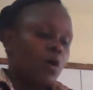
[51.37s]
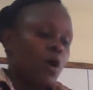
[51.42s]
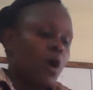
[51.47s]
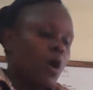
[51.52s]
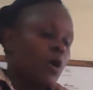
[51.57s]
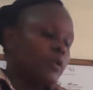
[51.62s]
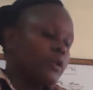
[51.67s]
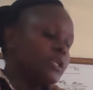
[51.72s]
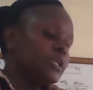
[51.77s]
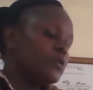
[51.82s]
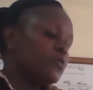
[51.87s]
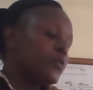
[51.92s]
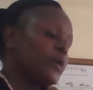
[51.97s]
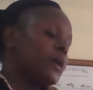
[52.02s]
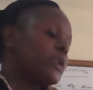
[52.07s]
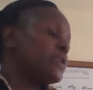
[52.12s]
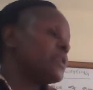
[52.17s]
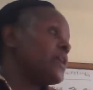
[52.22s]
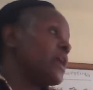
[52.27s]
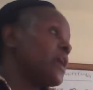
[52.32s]
only
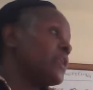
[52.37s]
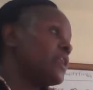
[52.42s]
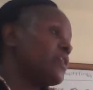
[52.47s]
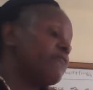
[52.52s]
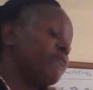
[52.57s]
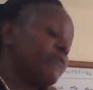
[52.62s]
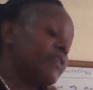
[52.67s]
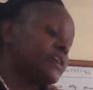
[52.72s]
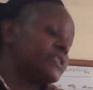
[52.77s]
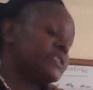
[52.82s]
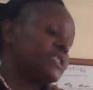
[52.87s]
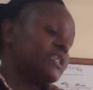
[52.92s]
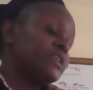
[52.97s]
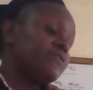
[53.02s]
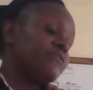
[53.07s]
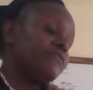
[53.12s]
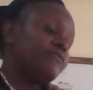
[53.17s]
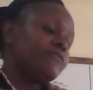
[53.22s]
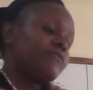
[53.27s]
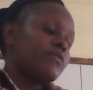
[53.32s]
when an
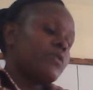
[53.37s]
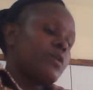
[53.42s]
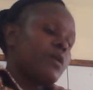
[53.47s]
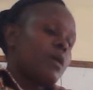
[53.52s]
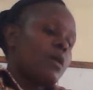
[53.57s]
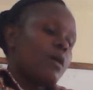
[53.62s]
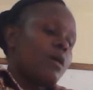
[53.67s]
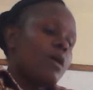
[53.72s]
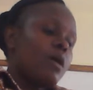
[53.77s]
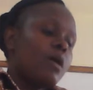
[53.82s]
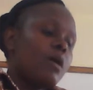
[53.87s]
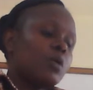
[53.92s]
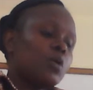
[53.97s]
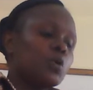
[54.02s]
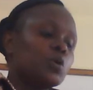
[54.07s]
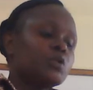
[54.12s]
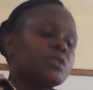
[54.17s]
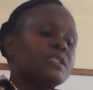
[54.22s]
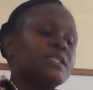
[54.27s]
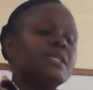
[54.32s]
effective
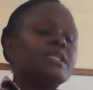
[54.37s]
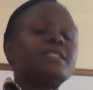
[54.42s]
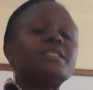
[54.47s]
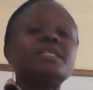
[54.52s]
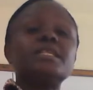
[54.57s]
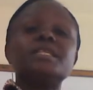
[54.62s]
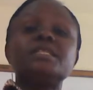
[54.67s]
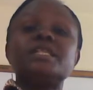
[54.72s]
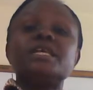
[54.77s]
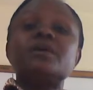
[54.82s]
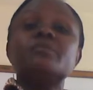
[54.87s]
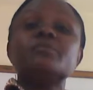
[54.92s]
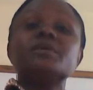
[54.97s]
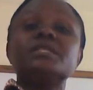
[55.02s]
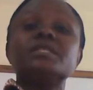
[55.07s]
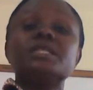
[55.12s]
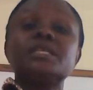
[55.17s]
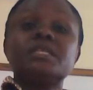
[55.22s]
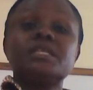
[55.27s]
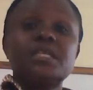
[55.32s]
costing system
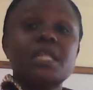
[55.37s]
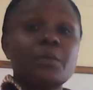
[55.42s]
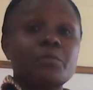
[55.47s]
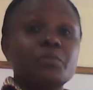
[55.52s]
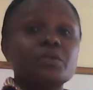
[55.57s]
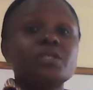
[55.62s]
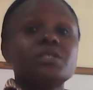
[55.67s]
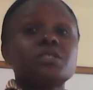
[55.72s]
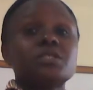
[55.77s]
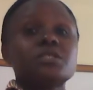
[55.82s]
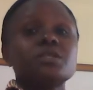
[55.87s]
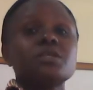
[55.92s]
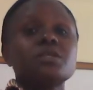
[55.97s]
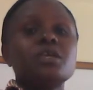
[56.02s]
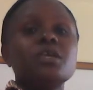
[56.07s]
is established.